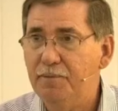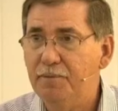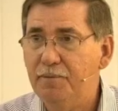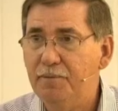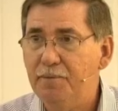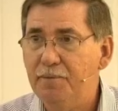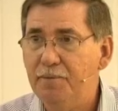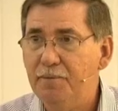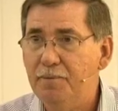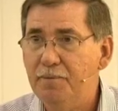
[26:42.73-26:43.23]

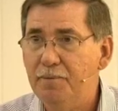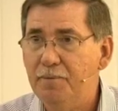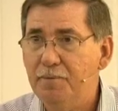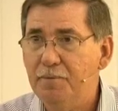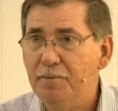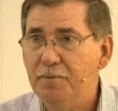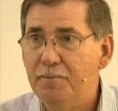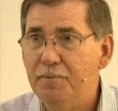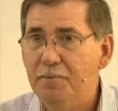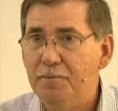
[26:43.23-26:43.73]

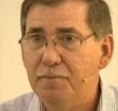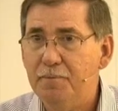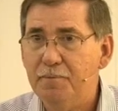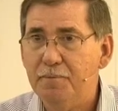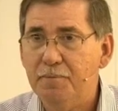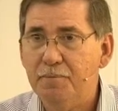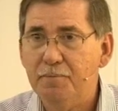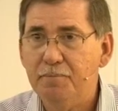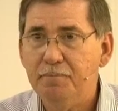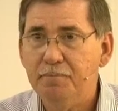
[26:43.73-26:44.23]

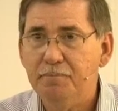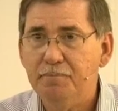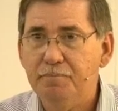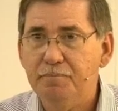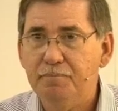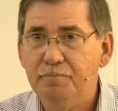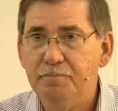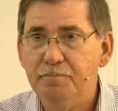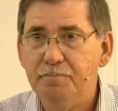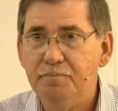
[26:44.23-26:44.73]

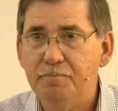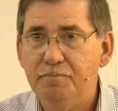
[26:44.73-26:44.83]
[no speech]